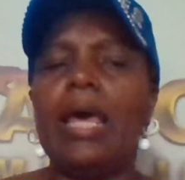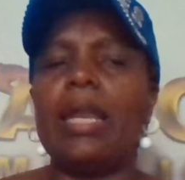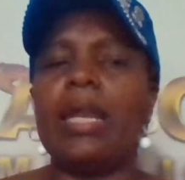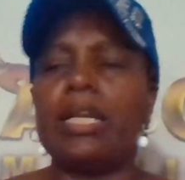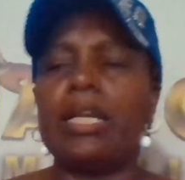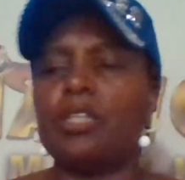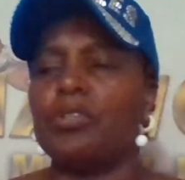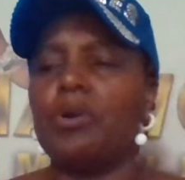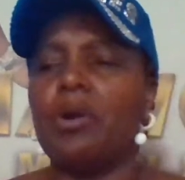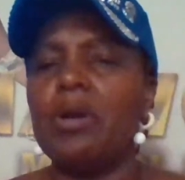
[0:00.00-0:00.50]

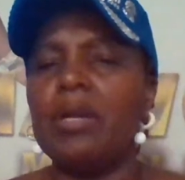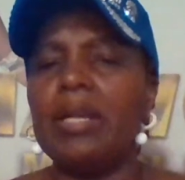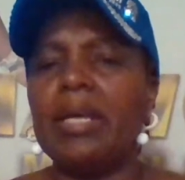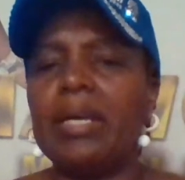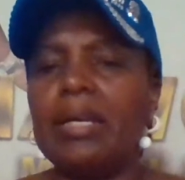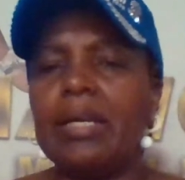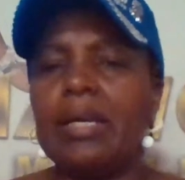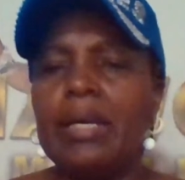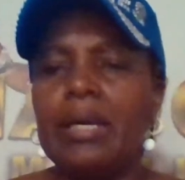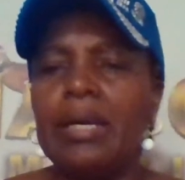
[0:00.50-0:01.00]

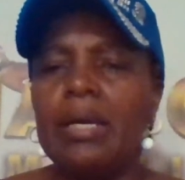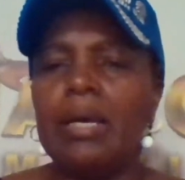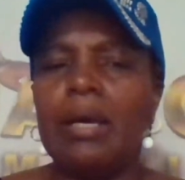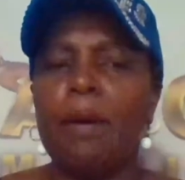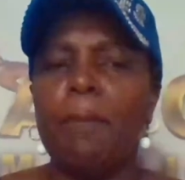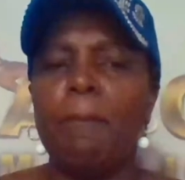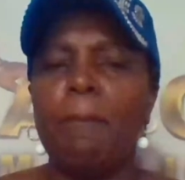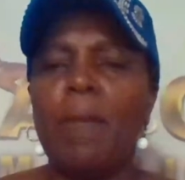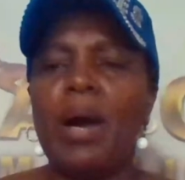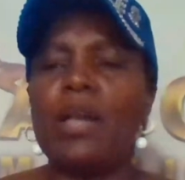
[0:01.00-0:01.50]
electronic,
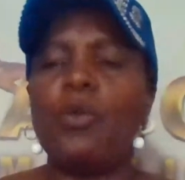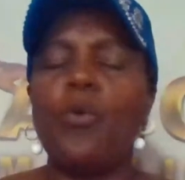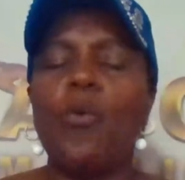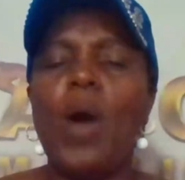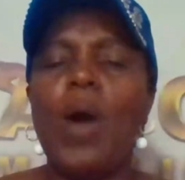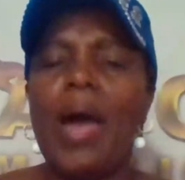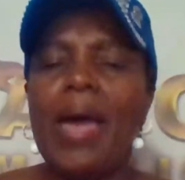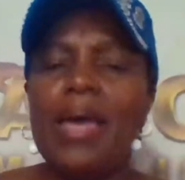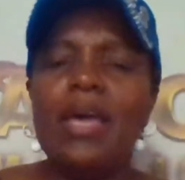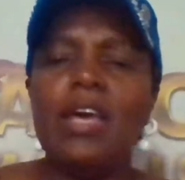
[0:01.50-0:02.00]
but
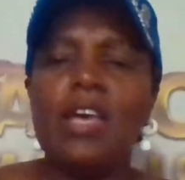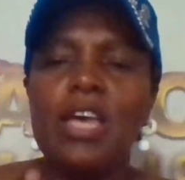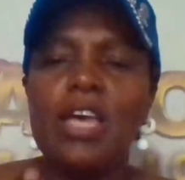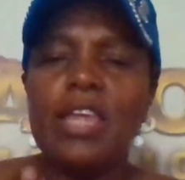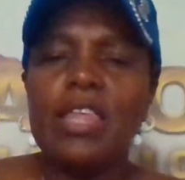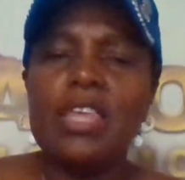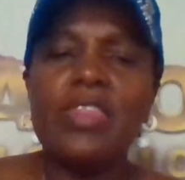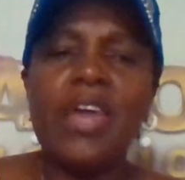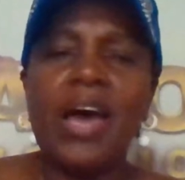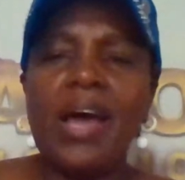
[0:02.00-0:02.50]
why
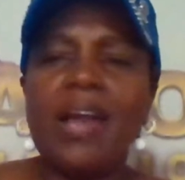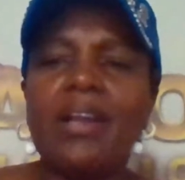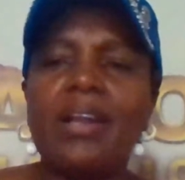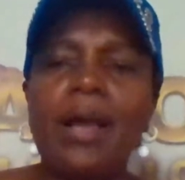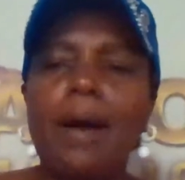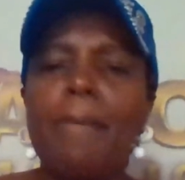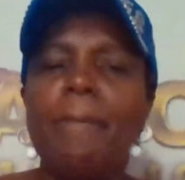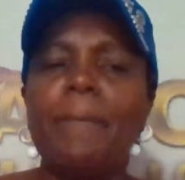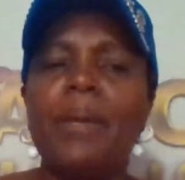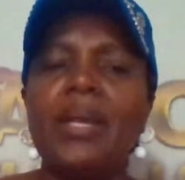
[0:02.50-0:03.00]
in that
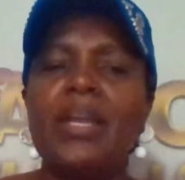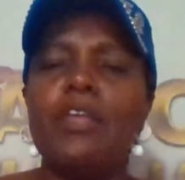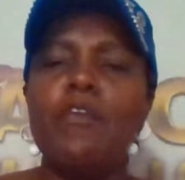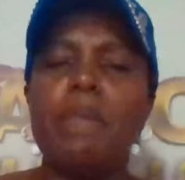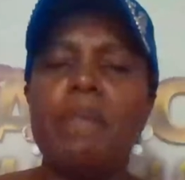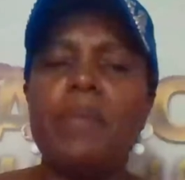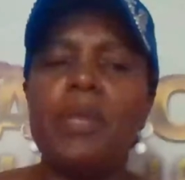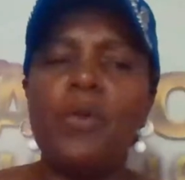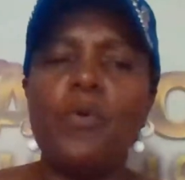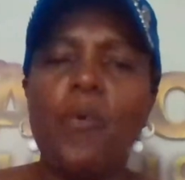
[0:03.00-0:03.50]
company
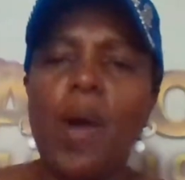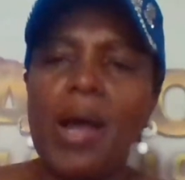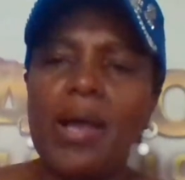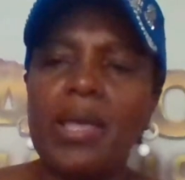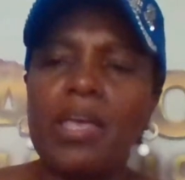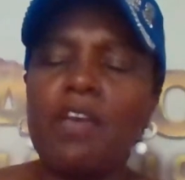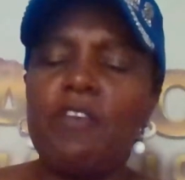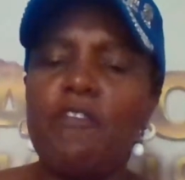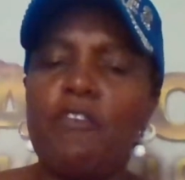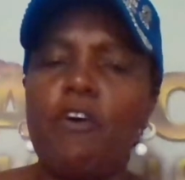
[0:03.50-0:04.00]
you've been
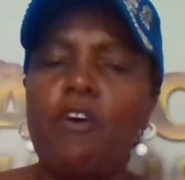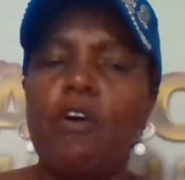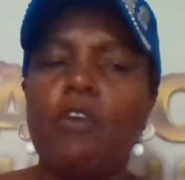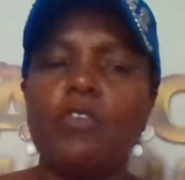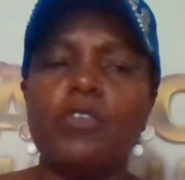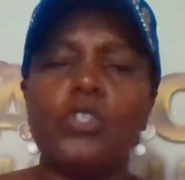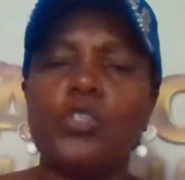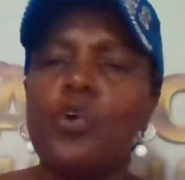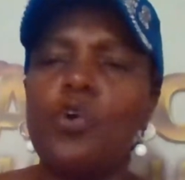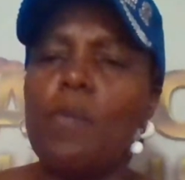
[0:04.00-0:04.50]
working for
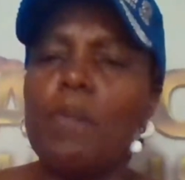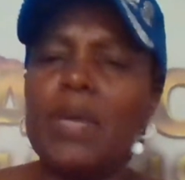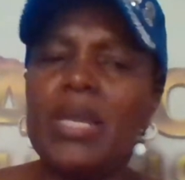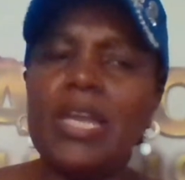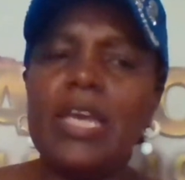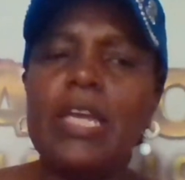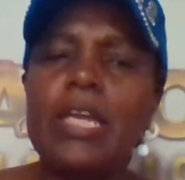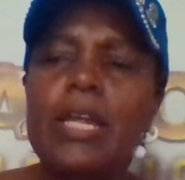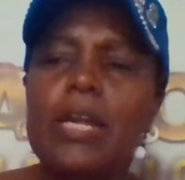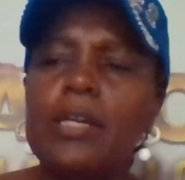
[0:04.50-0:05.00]
so
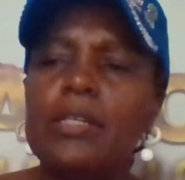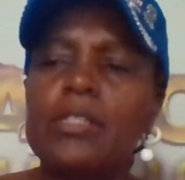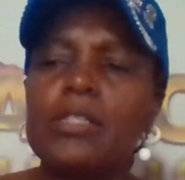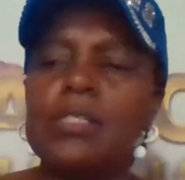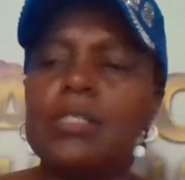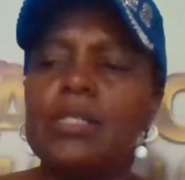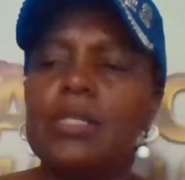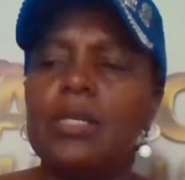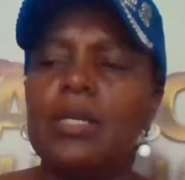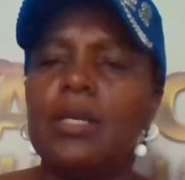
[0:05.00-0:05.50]
many
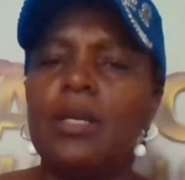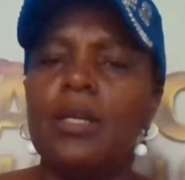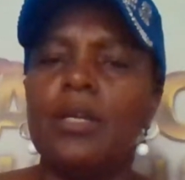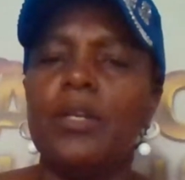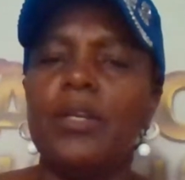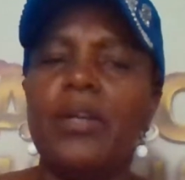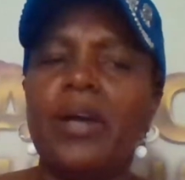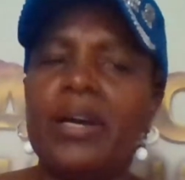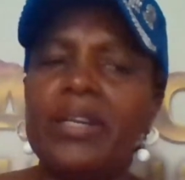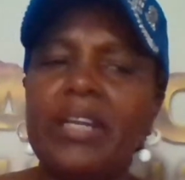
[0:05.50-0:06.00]
years,
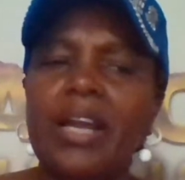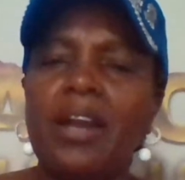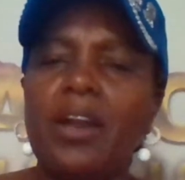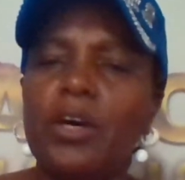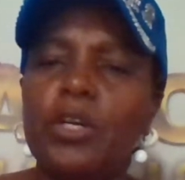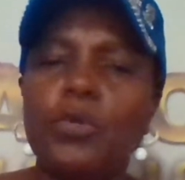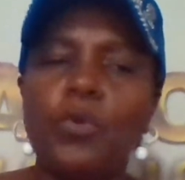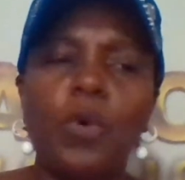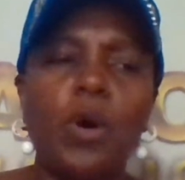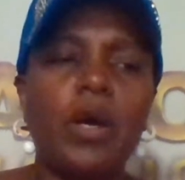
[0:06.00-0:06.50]
not a
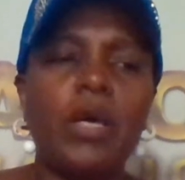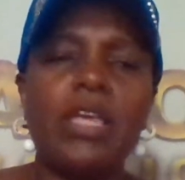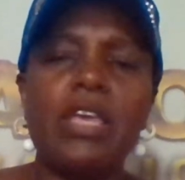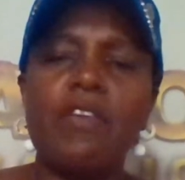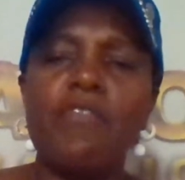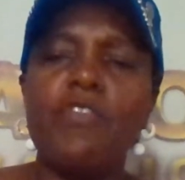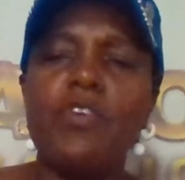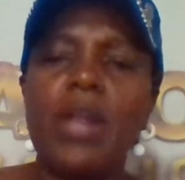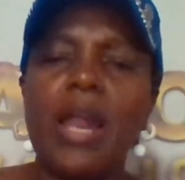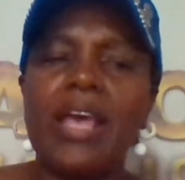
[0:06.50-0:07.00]
lot will
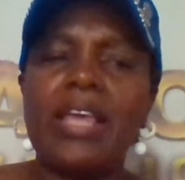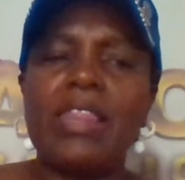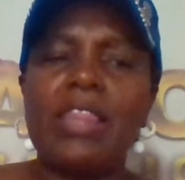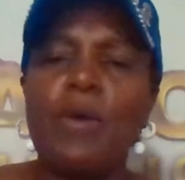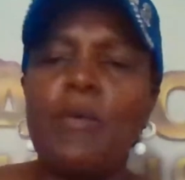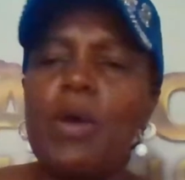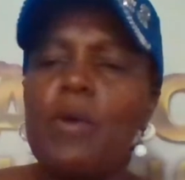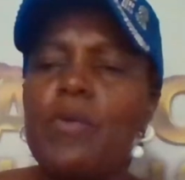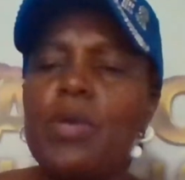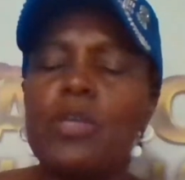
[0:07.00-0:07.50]
give you like
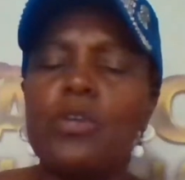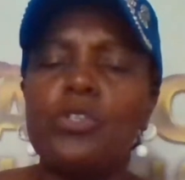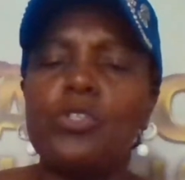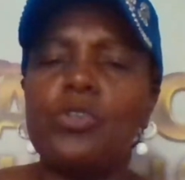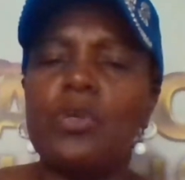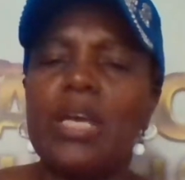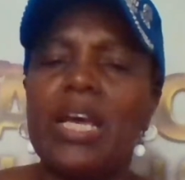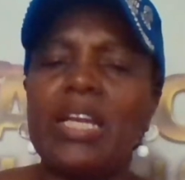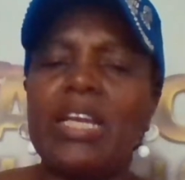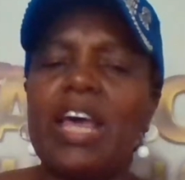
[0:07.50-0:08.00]
the way we used
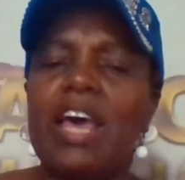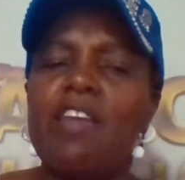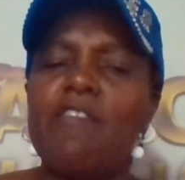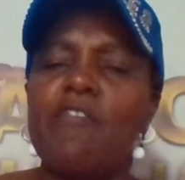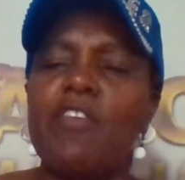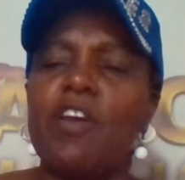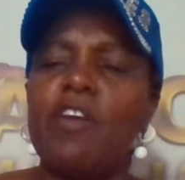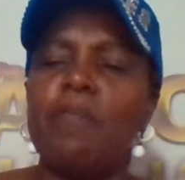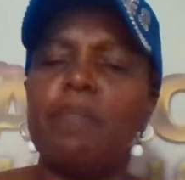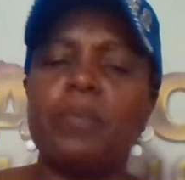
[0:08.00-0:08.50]
to get
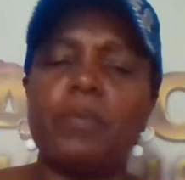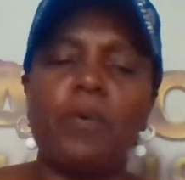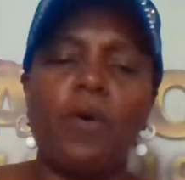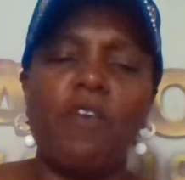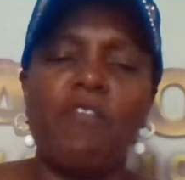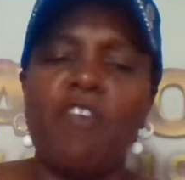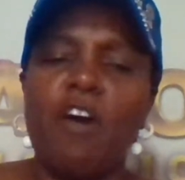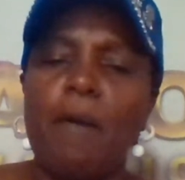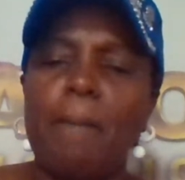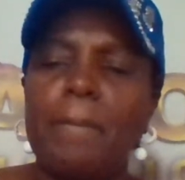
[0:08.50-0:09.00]
envelope
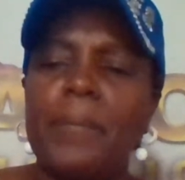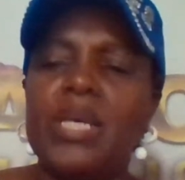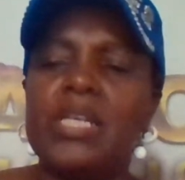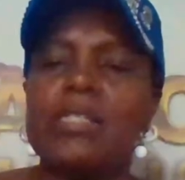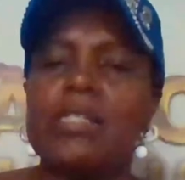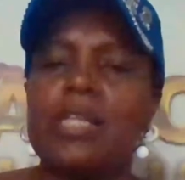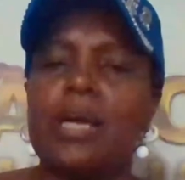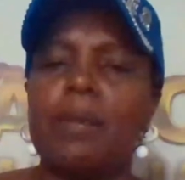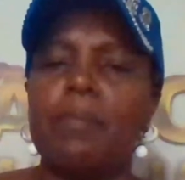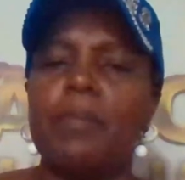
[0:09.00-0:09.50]
of our pay
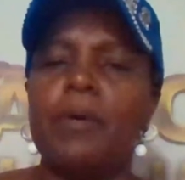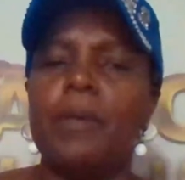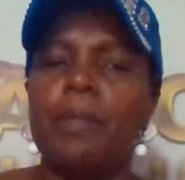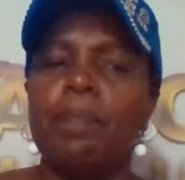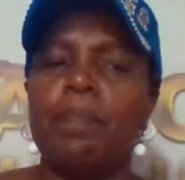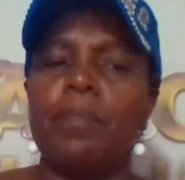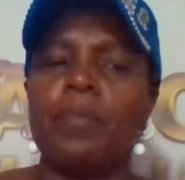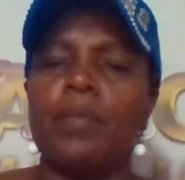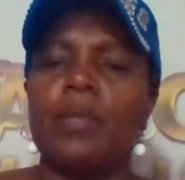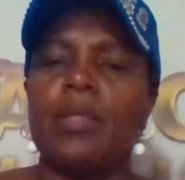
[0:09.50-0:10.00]
stub.
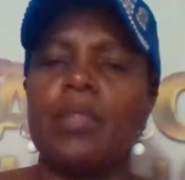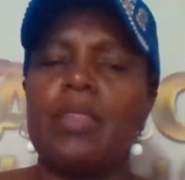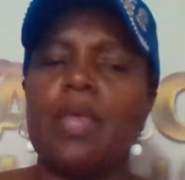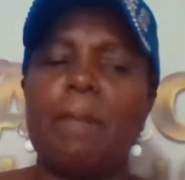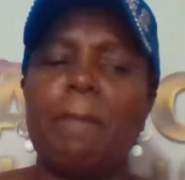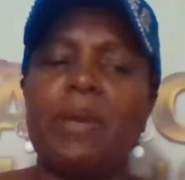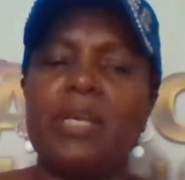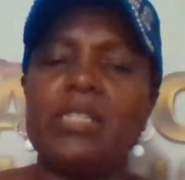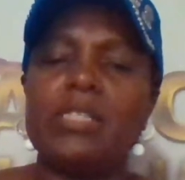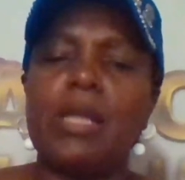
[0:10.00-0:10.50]
The
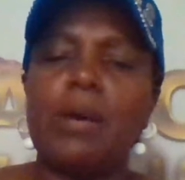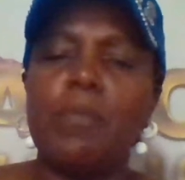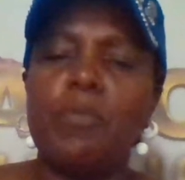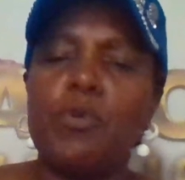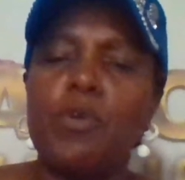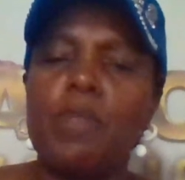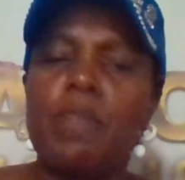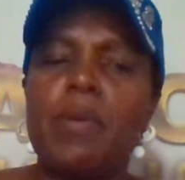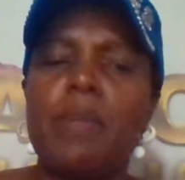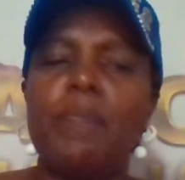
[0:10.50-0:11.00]
pay stub
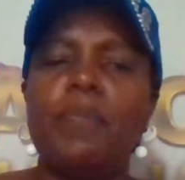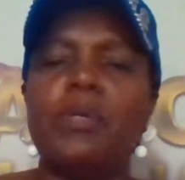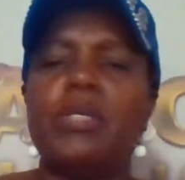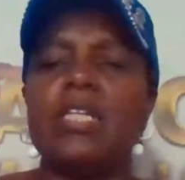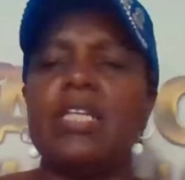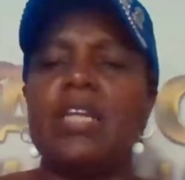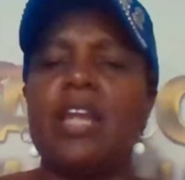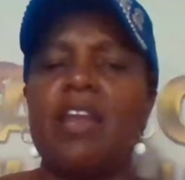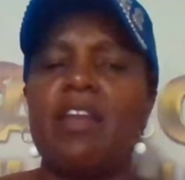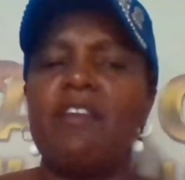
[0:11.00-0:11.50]
would be put
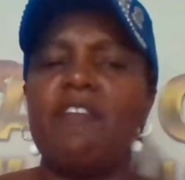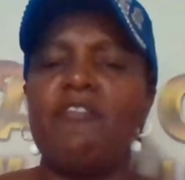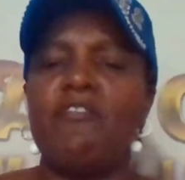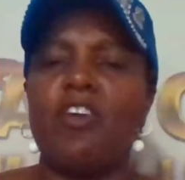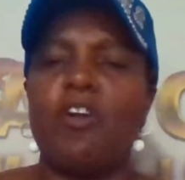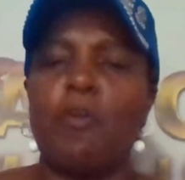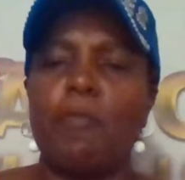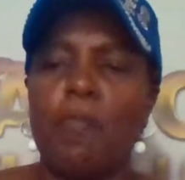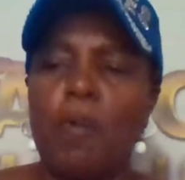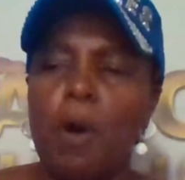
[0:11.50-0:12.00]
in an
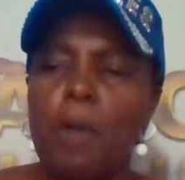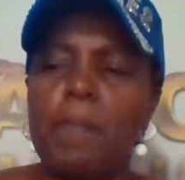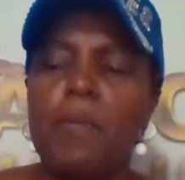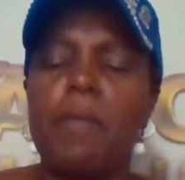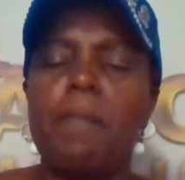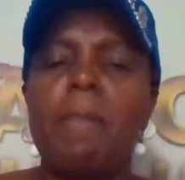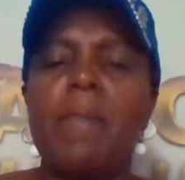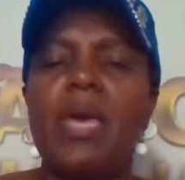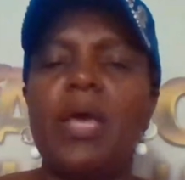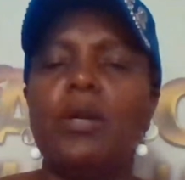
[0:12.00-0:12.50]
envelope or be
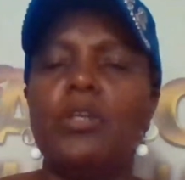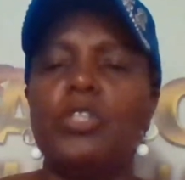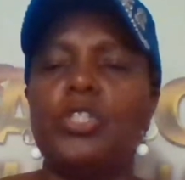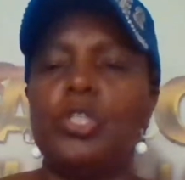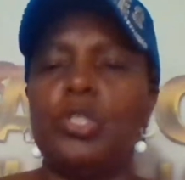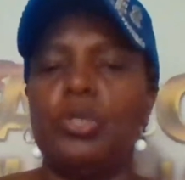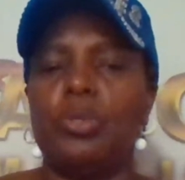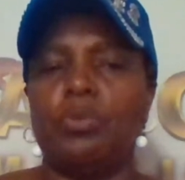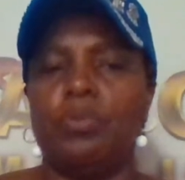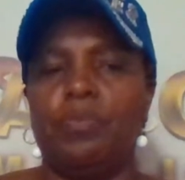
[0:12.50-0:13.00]
mailed
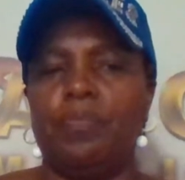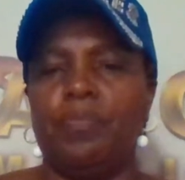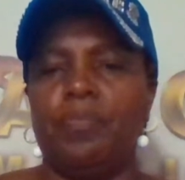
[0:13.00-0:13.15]
to you.